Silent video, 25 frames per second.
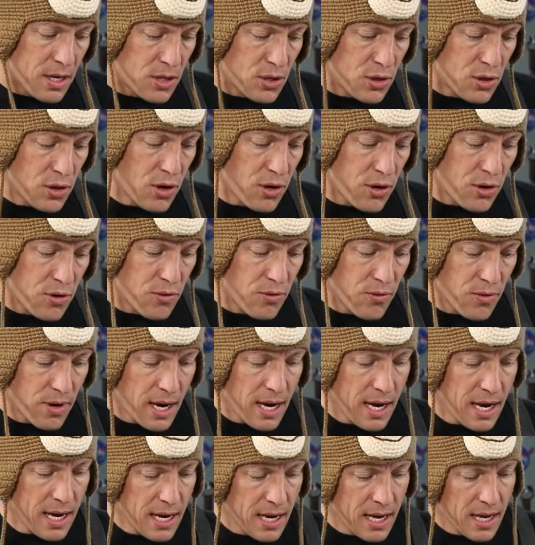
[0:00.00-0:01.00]
dark
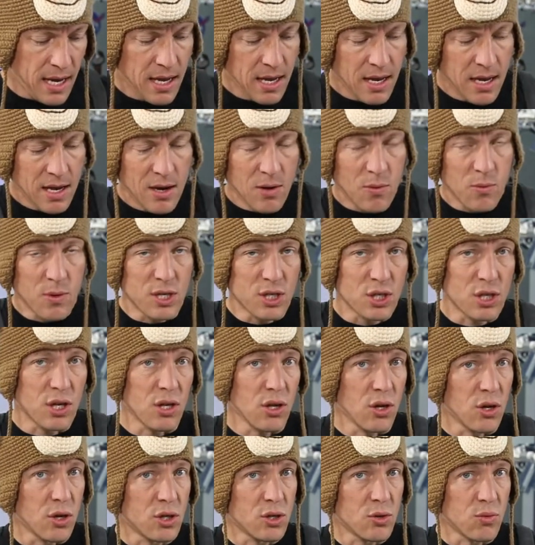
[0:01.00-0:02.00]
gray, which
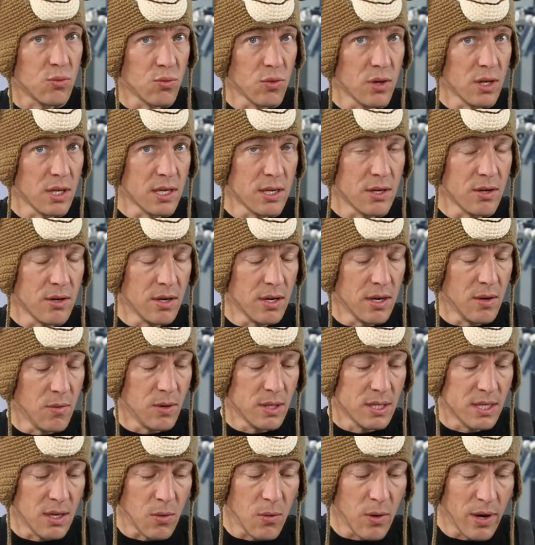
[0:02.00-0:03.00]
looks really good, and
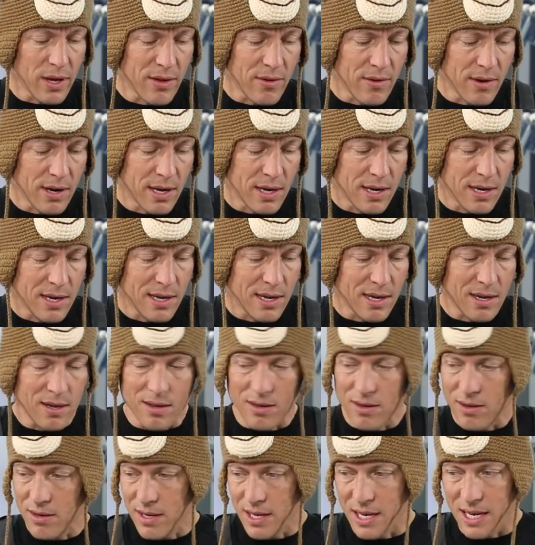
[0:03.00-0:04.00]
once I weather it, it'll
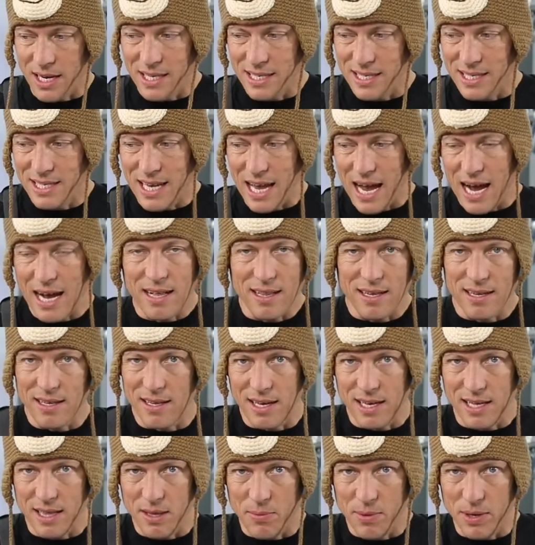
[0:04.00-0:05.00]
look exactly
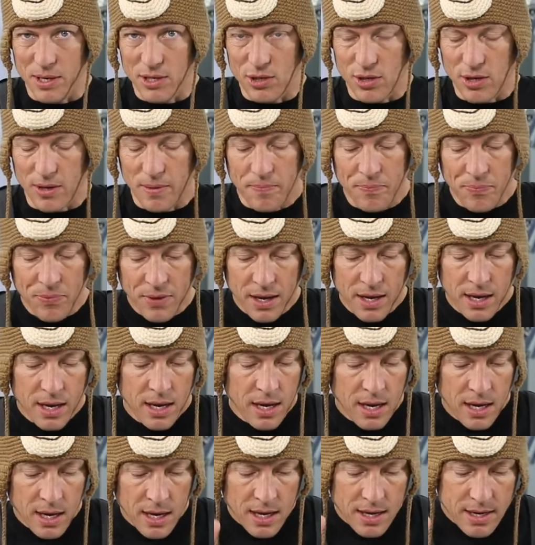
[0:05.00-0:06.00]
like the picture.
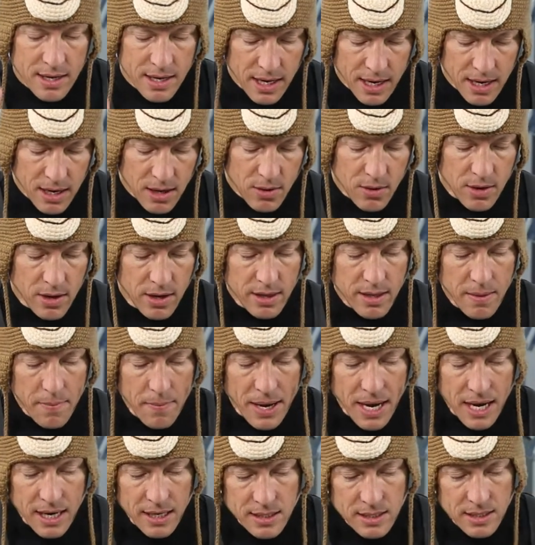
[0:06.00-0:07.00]
Now on the
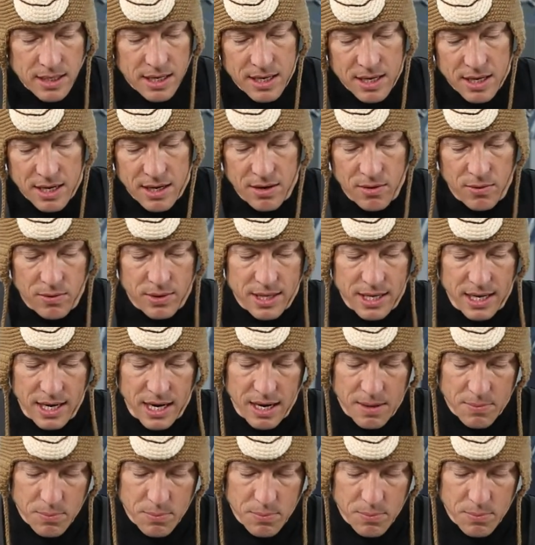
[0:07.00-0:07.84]
back side here with the eye